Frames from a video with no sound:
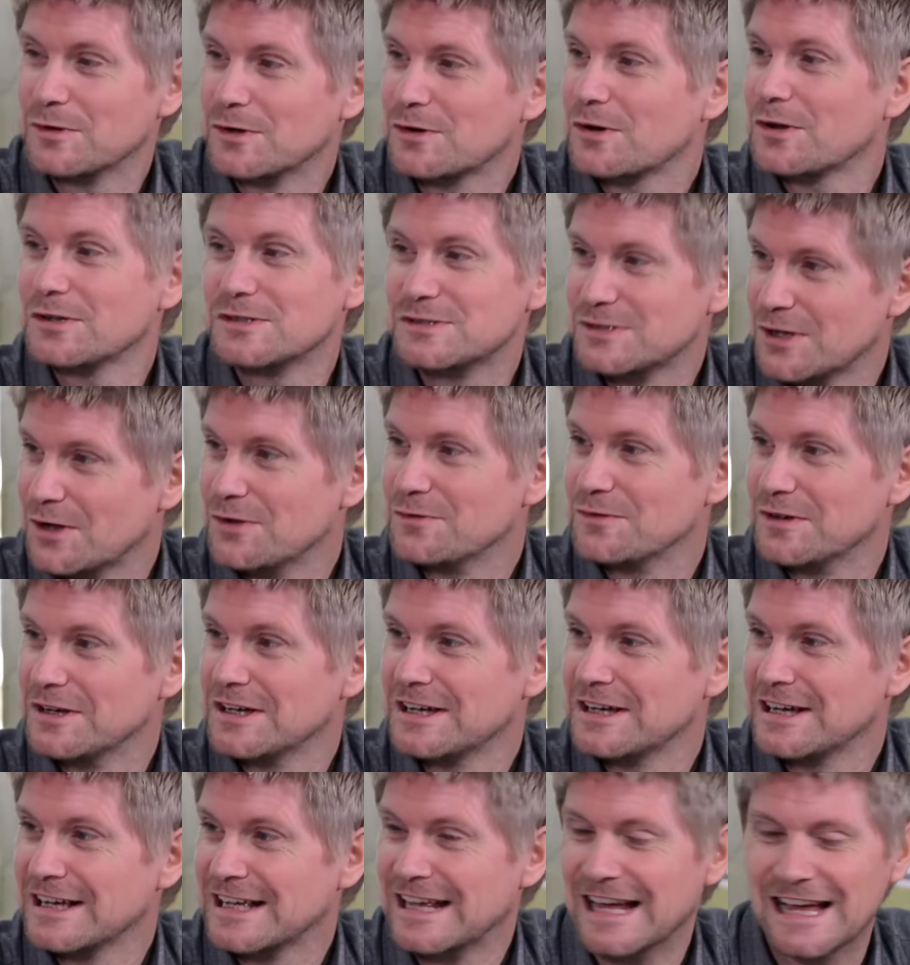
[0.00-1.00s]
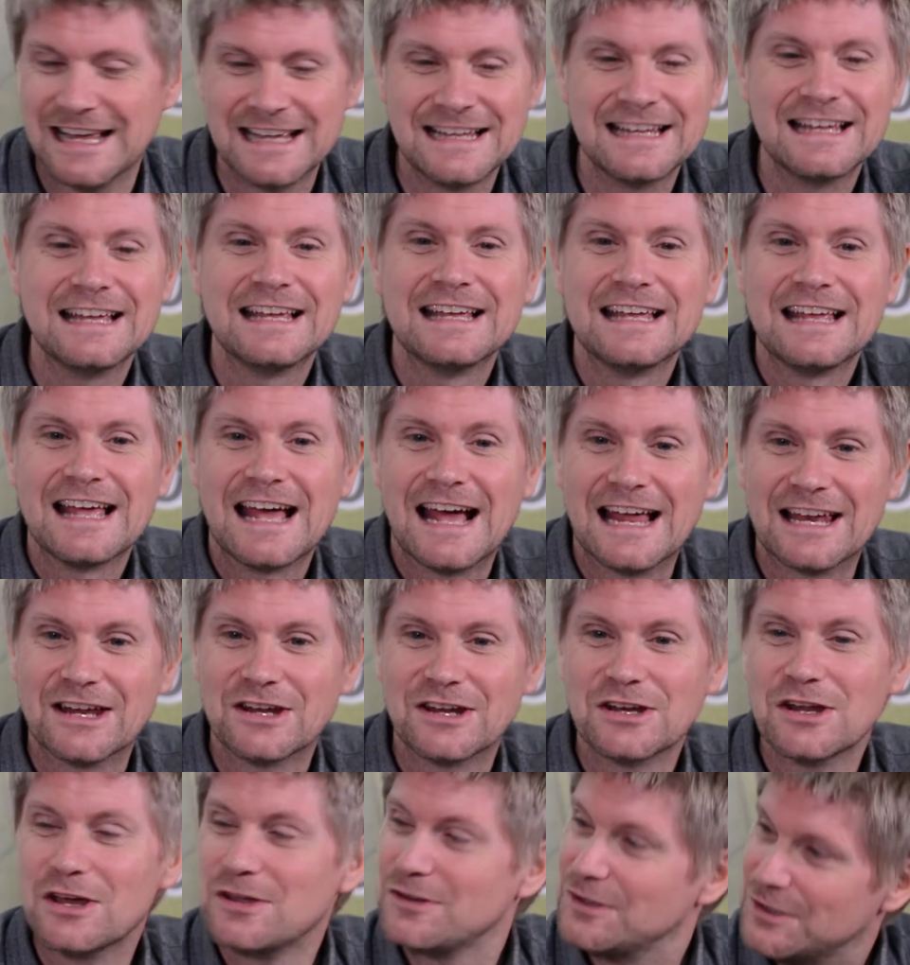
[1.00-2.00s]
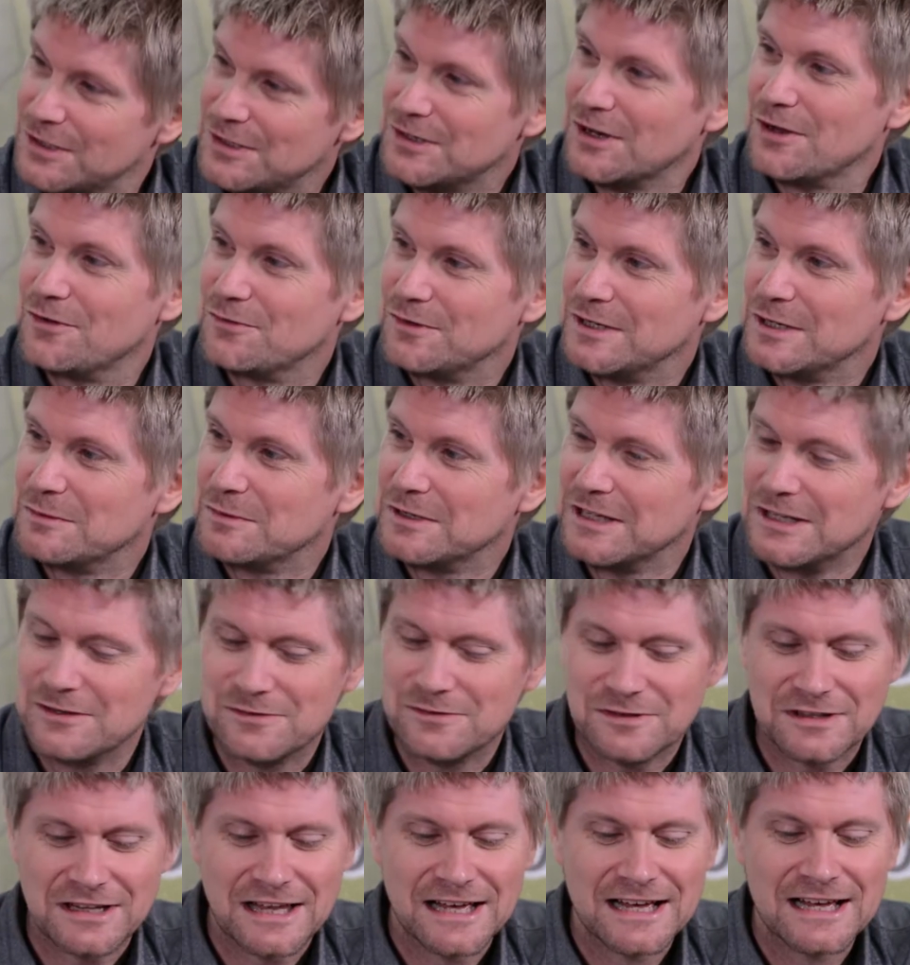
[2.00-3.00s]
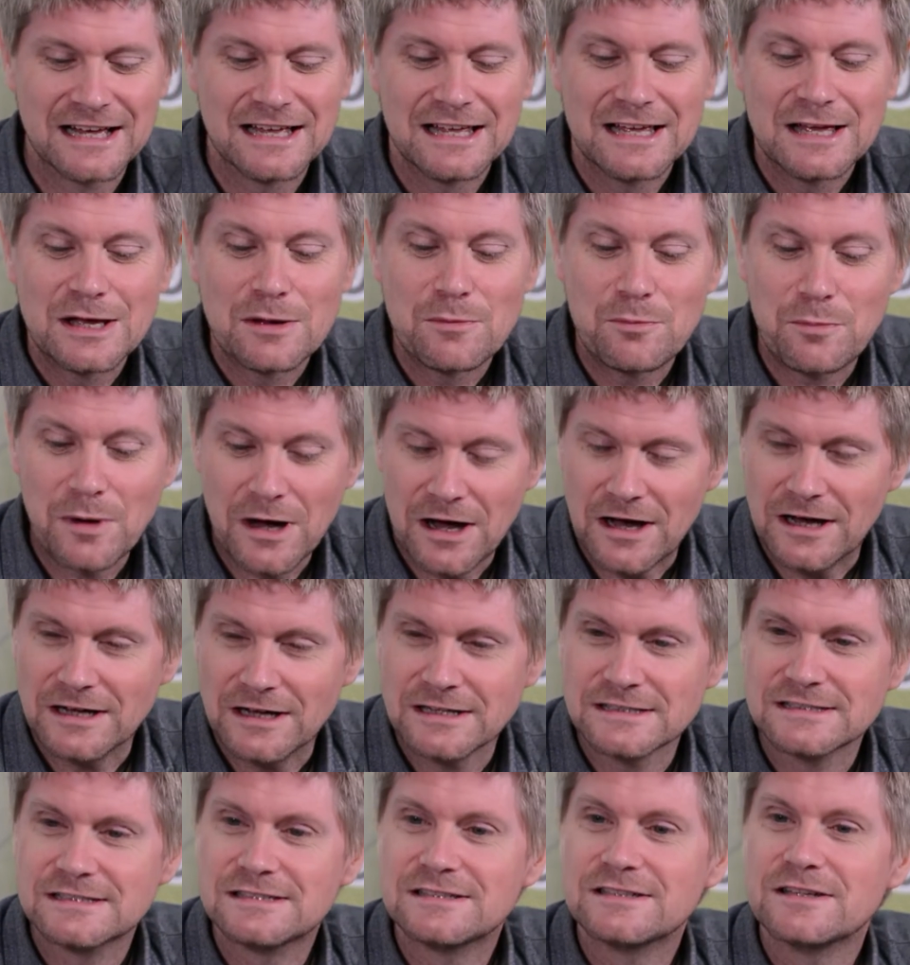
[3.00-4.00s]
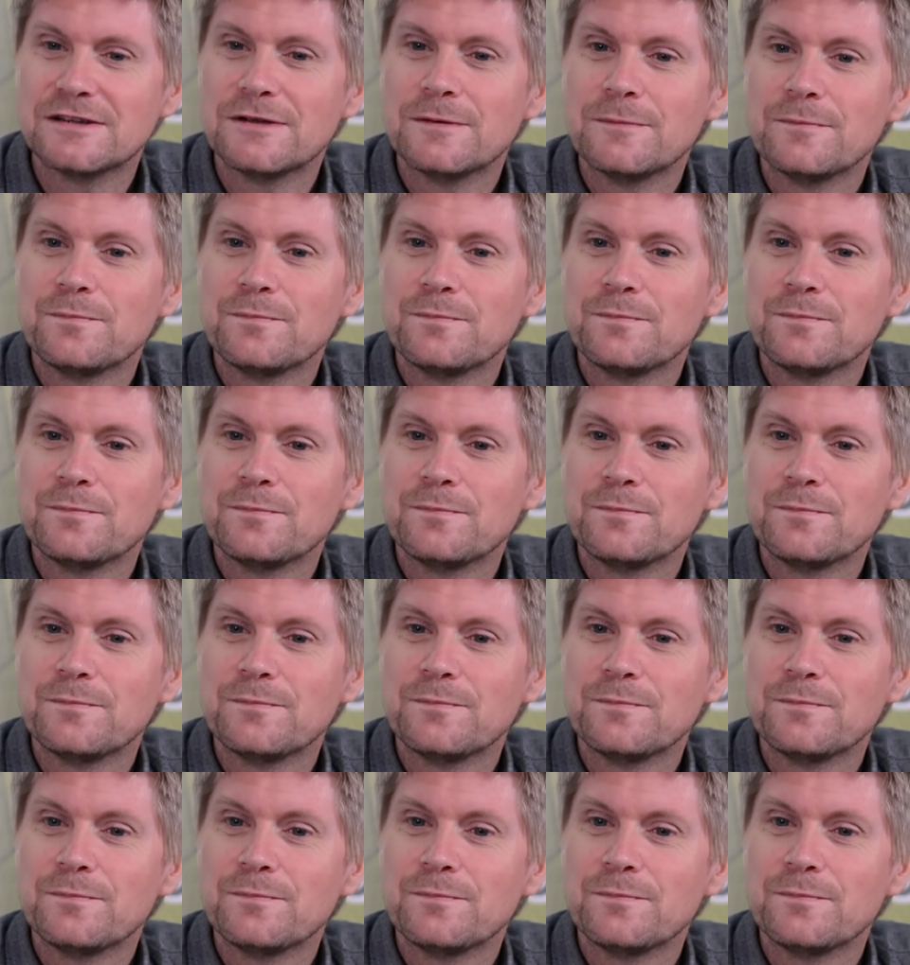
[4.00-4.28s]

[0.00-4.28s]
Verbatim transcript: that crossed over. Okay, and I know that you don't really believe in that, but